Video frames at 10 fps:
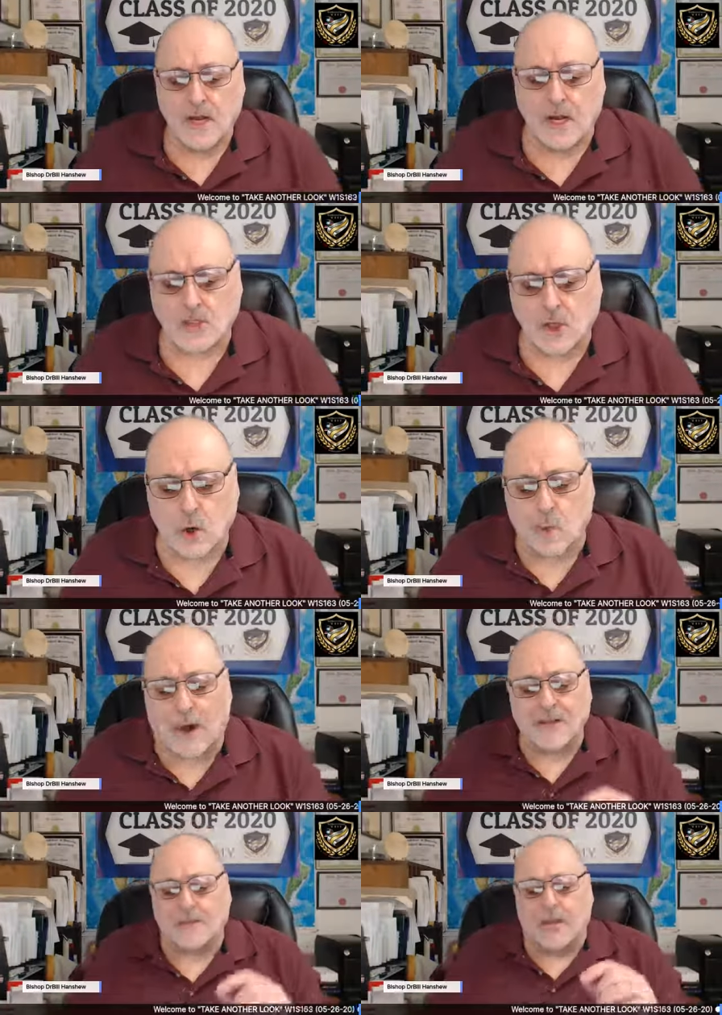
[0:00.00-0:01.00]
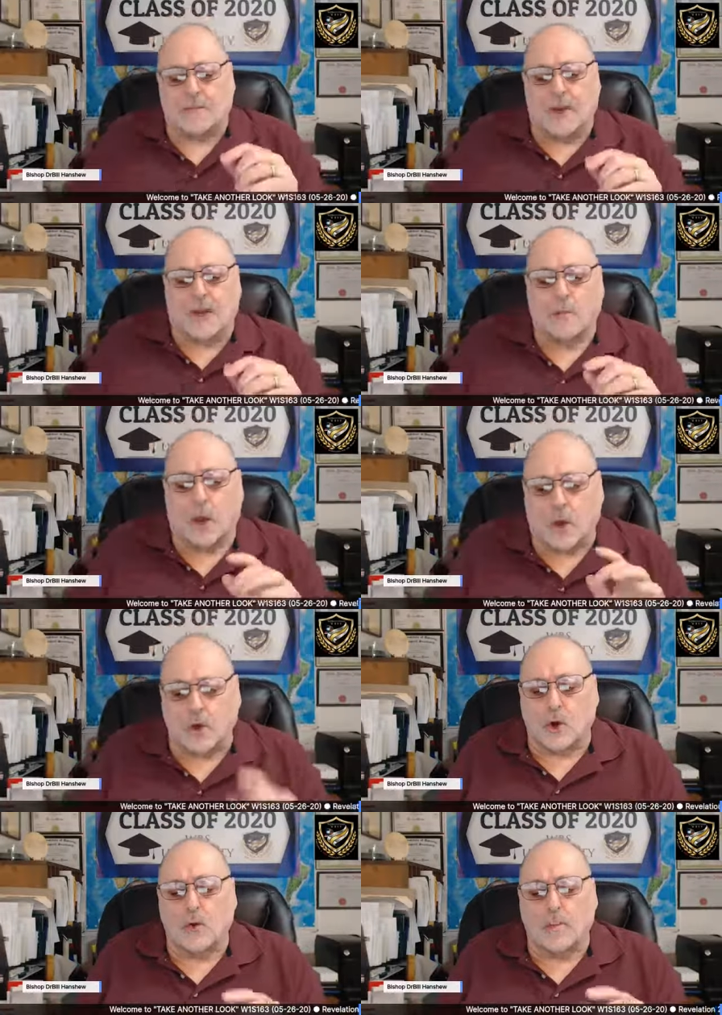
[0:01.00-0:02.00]
Uh, so, what does that mean? Well,
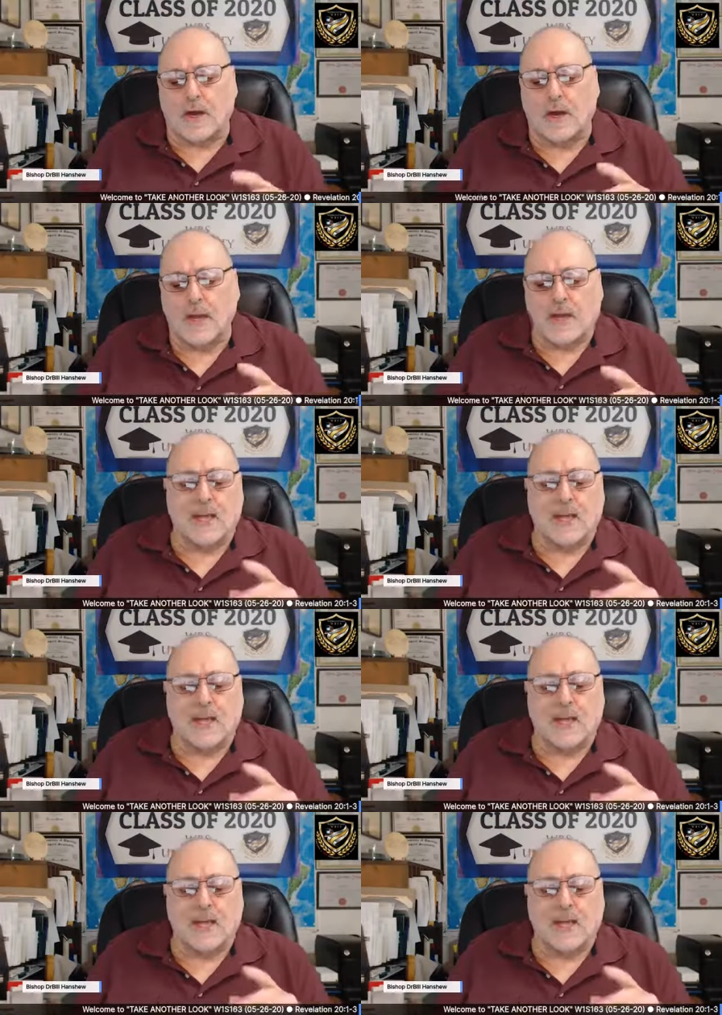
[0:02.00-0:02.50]
pneuma